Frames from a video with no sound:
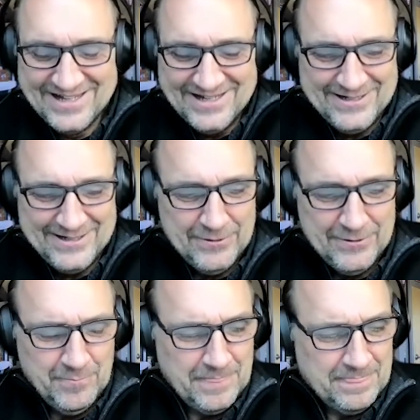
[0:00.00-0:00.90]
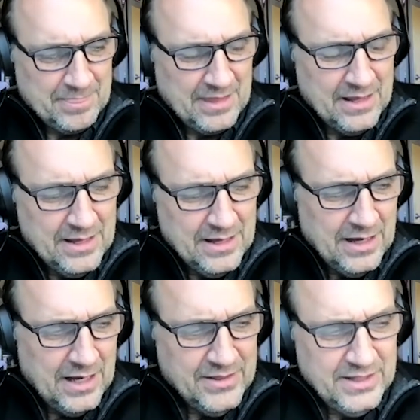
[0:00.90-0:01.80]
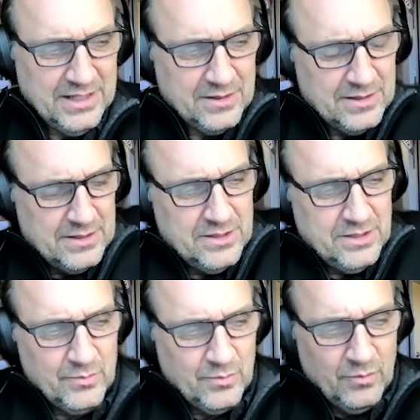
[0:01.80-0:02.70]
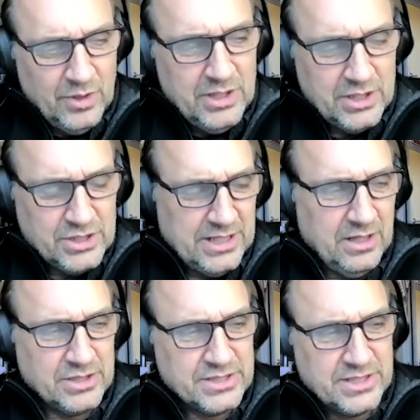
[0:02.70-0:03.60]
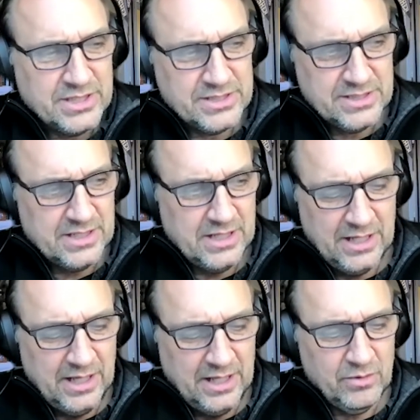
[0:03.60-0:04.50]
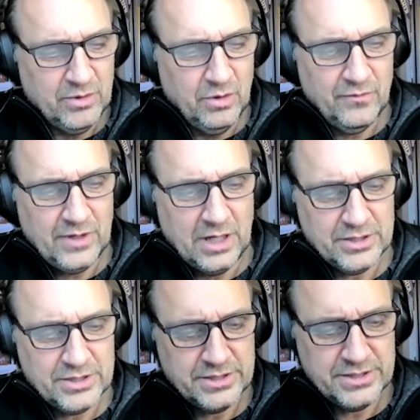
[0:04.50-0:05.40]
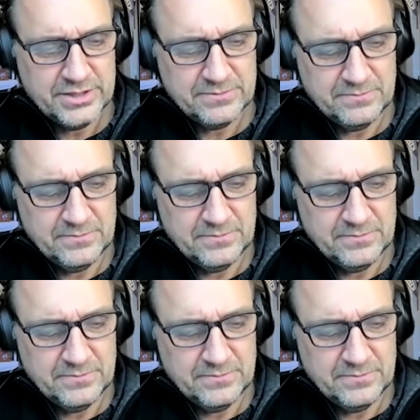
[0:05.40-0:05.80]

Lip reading: I think one of the challenges is, and I don't know if colleges